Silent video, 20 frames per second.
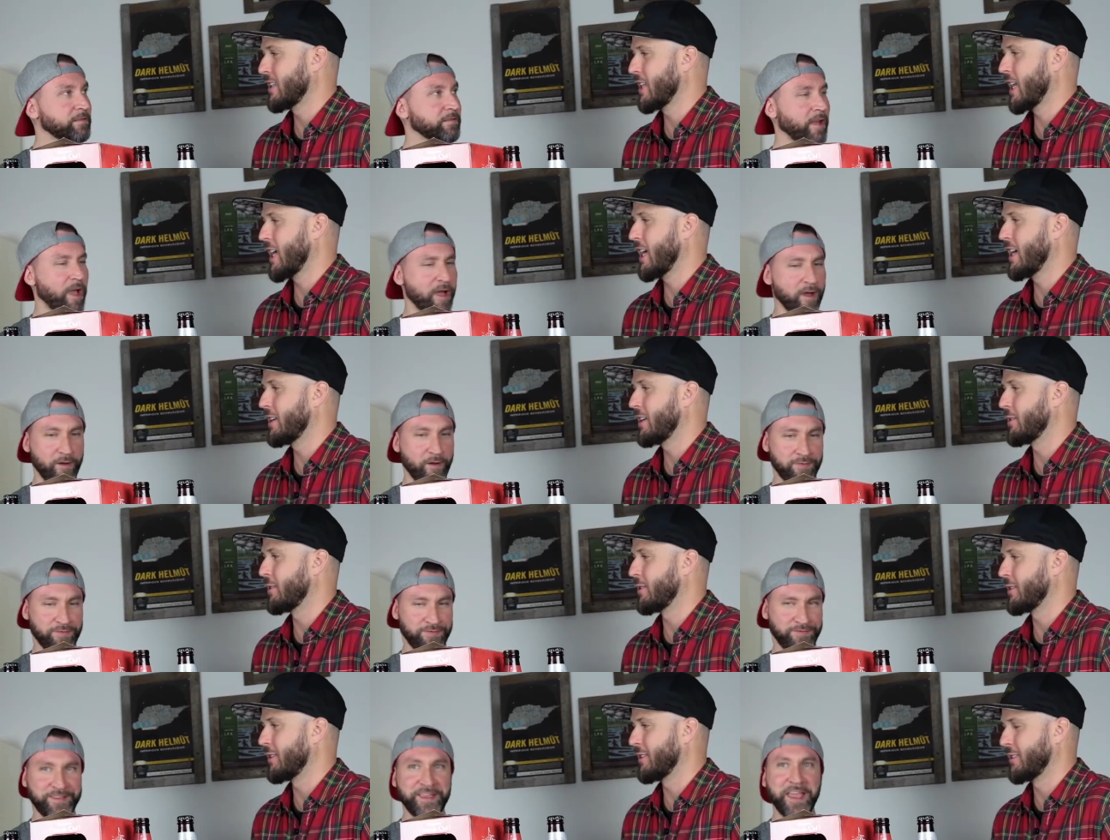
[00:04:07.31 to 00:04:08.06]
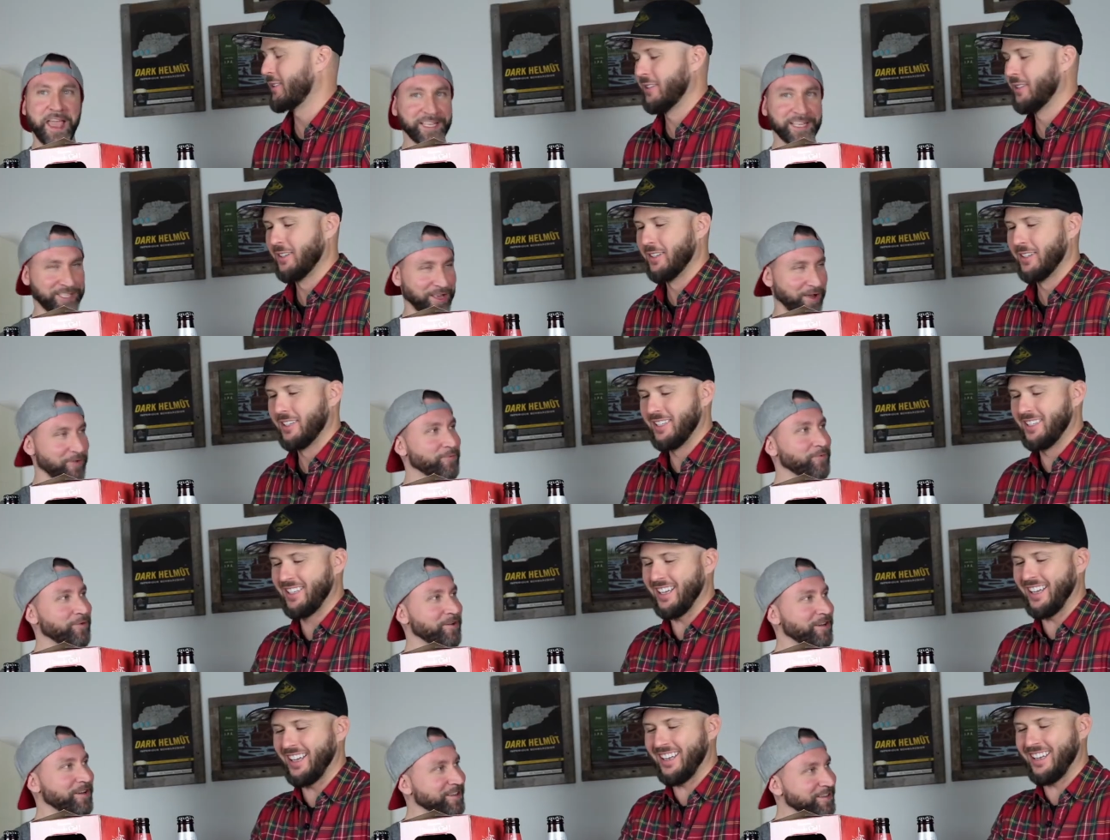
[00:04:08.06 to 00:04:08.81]
Speaker 1: that? Or? Yes, I
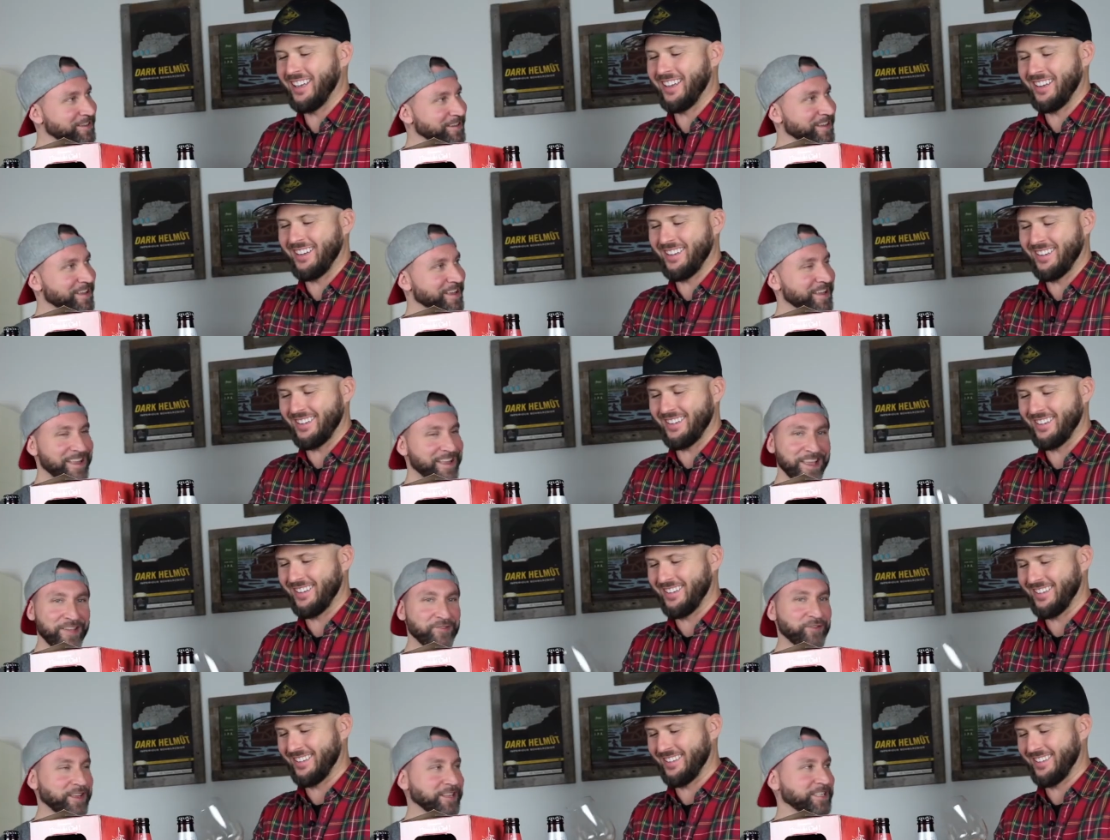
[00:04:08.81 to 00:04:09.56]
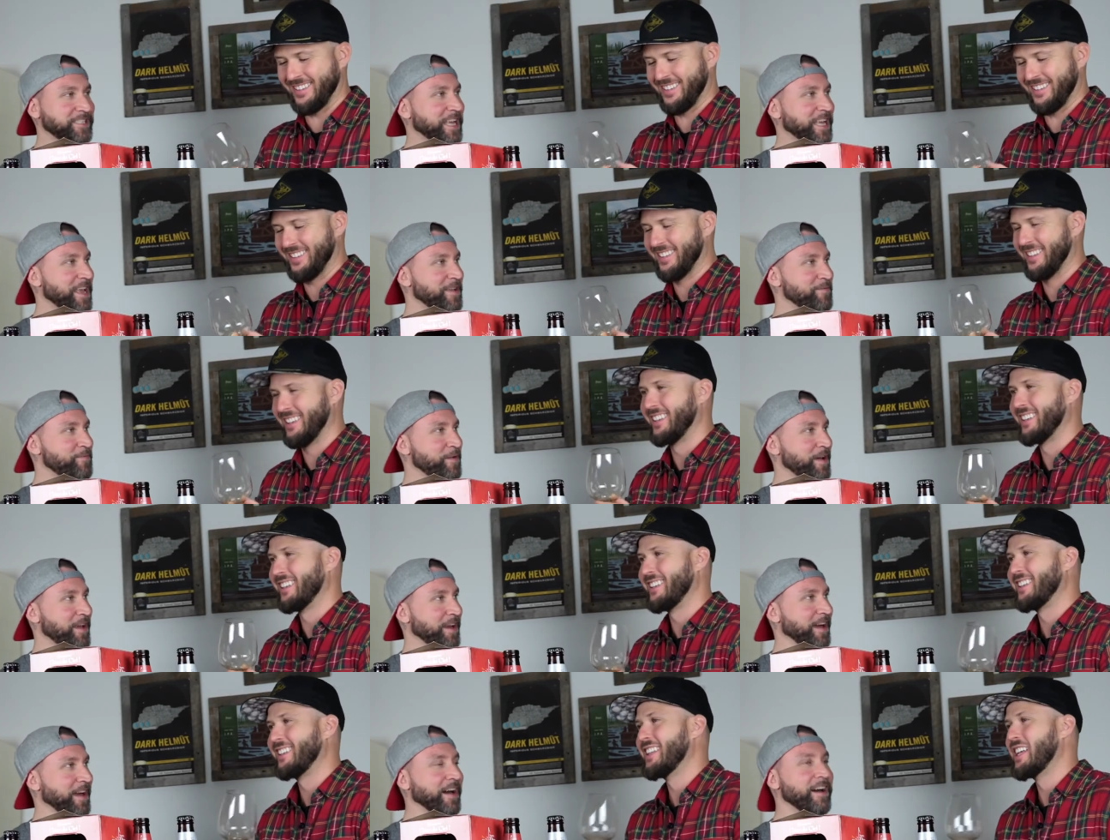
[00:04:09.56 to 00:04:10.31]
would. Who can say it
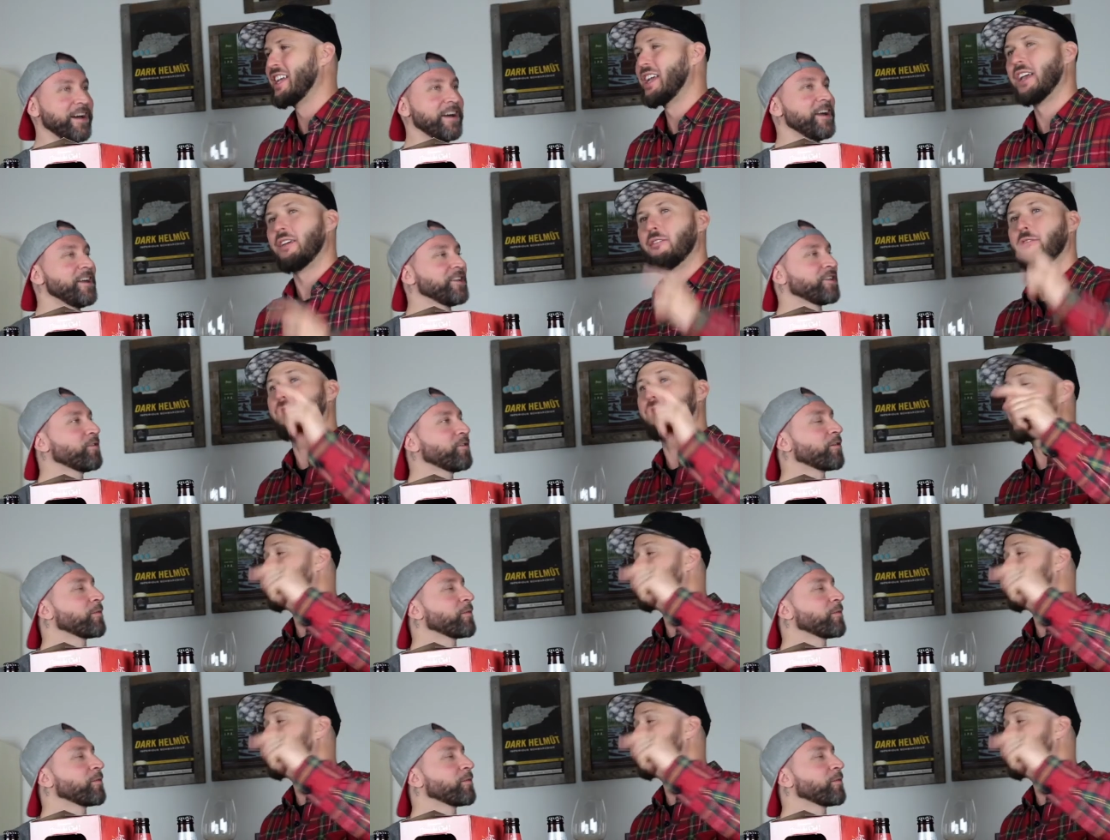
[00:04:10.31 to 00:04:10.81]
better? You know,